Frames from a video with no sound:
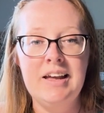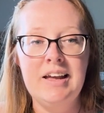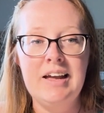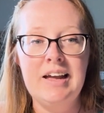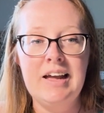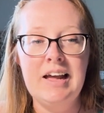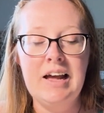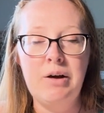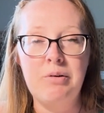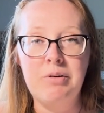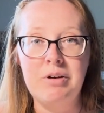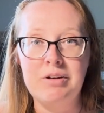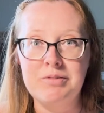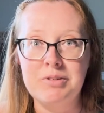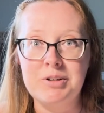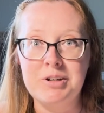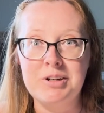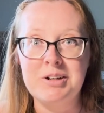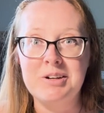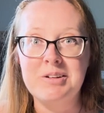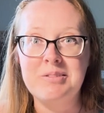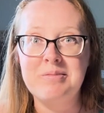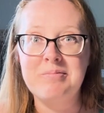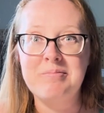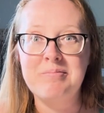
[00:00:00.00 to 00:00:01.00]

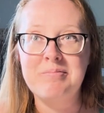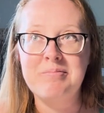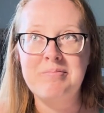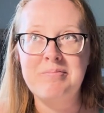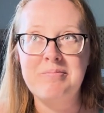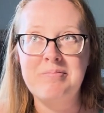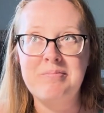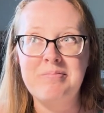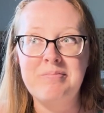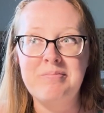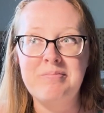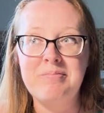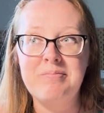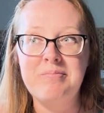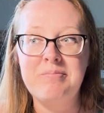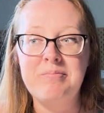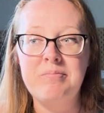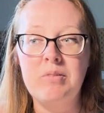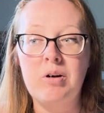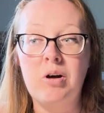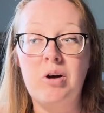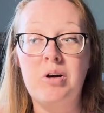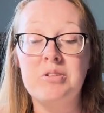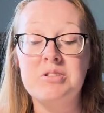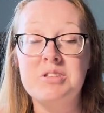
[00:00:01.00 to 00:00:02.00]
However,
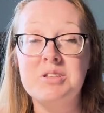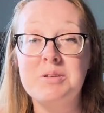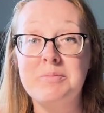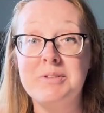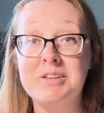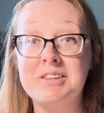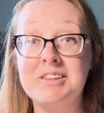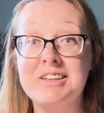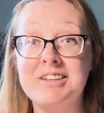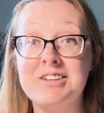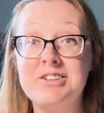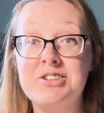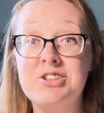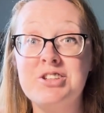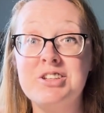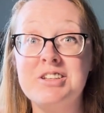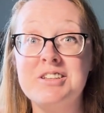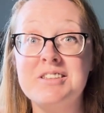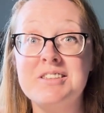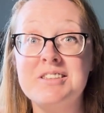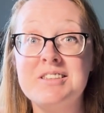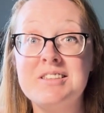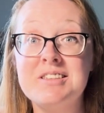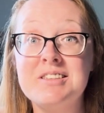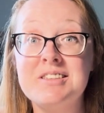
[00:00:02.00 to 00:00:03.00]
ultimately, she
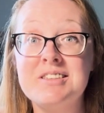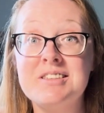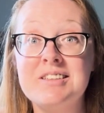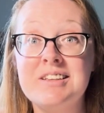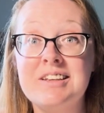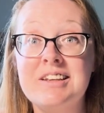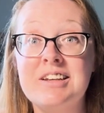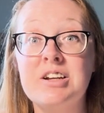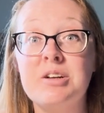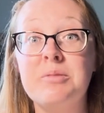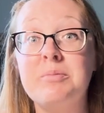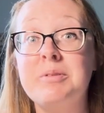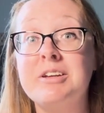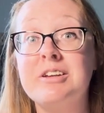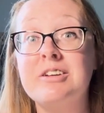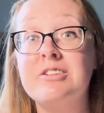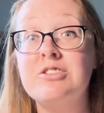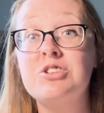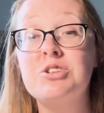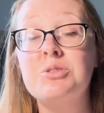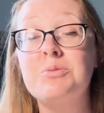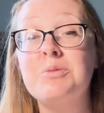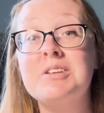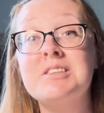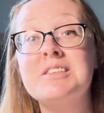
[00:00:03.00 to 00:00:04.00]
is here because
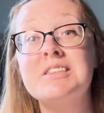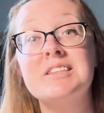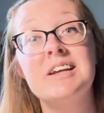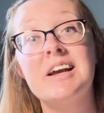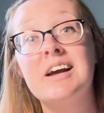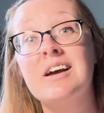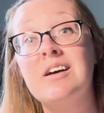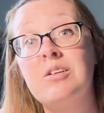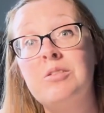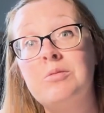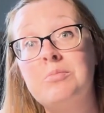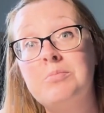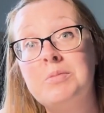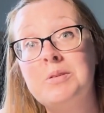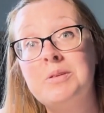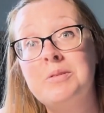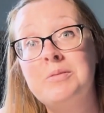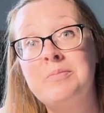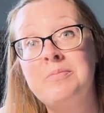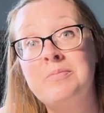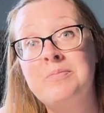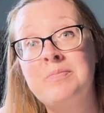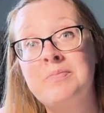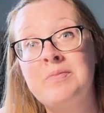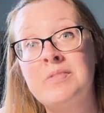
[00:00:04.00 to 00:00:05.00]
she wants to help.
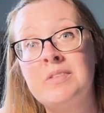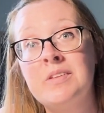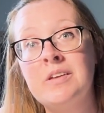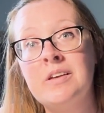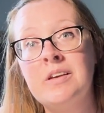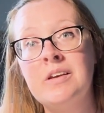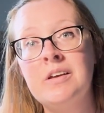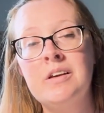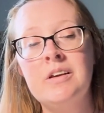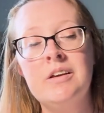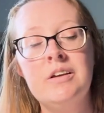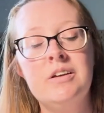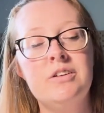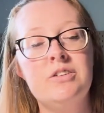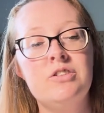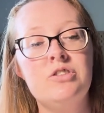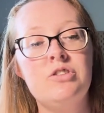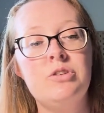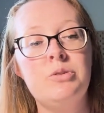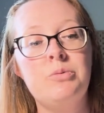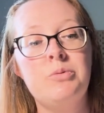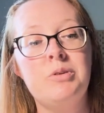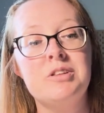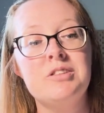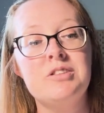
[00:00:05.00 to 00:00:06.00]

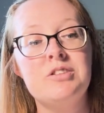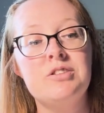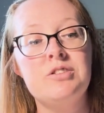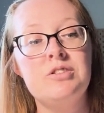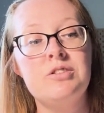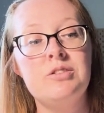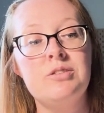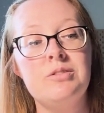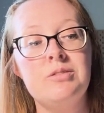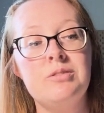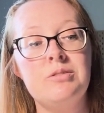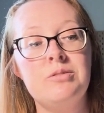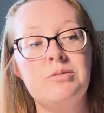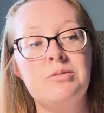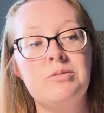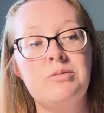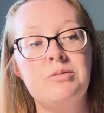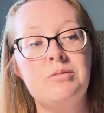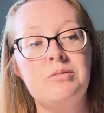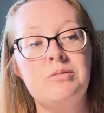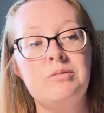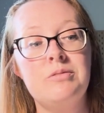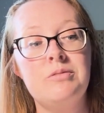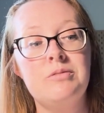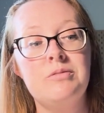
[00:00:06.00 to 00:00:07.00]
She wants
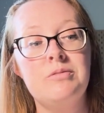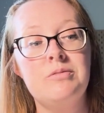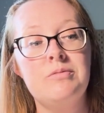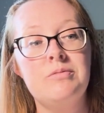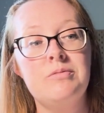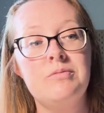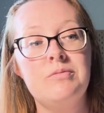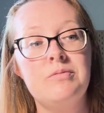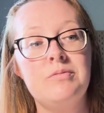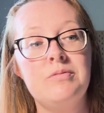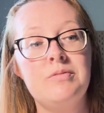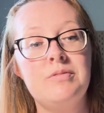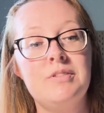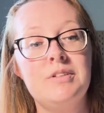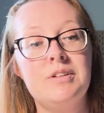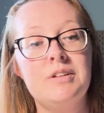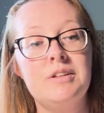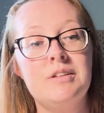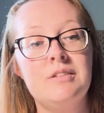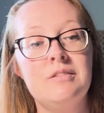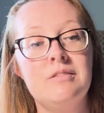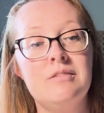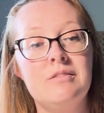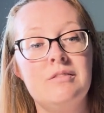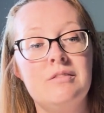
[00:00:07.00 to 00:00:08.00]
to
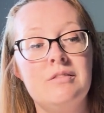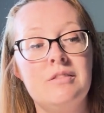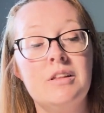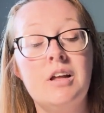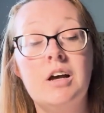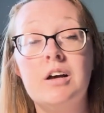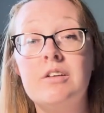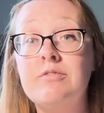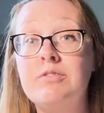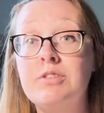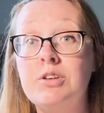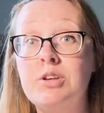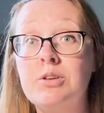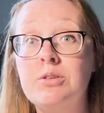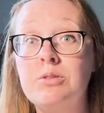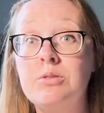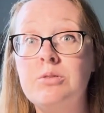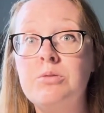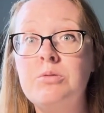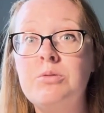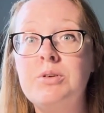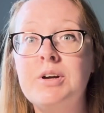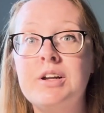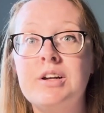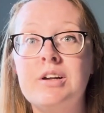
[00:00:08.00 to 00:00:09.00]
love
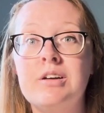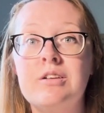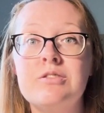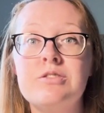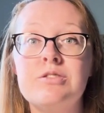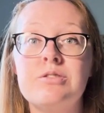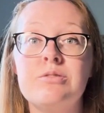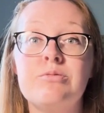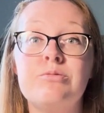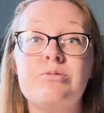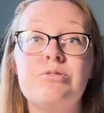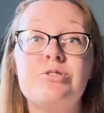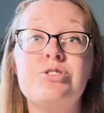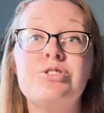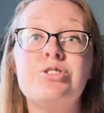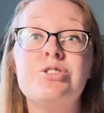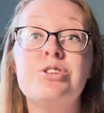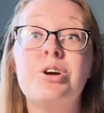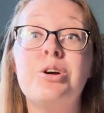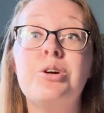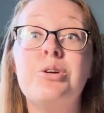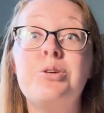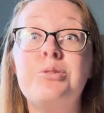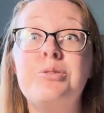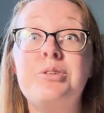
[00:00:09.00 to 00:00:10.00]
you and also
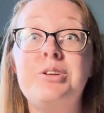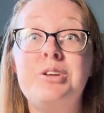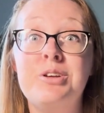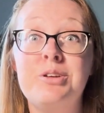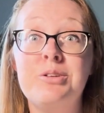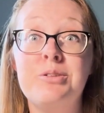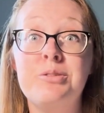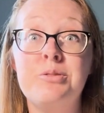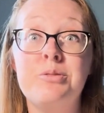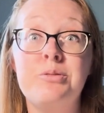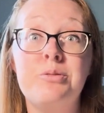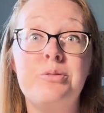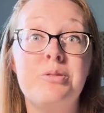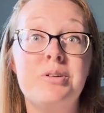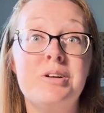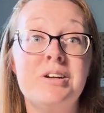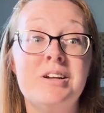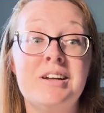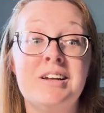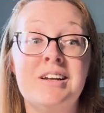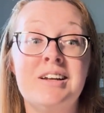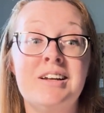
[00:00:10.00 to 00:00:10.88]
show you